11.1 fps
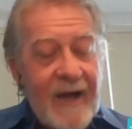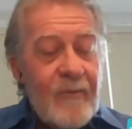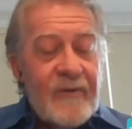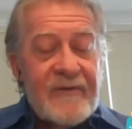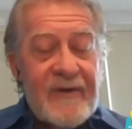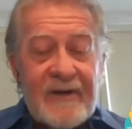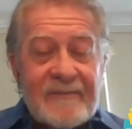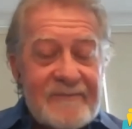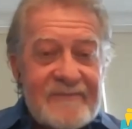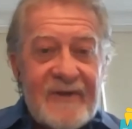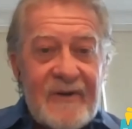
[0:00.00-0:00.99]
would say,
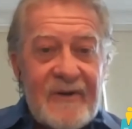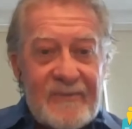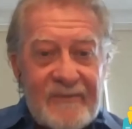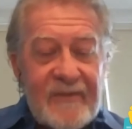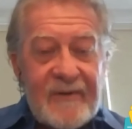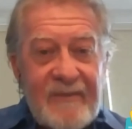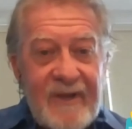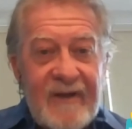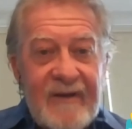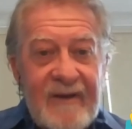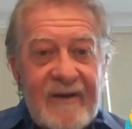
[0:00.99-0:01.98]

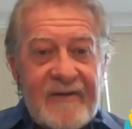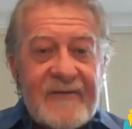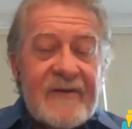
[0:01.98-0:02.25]
it's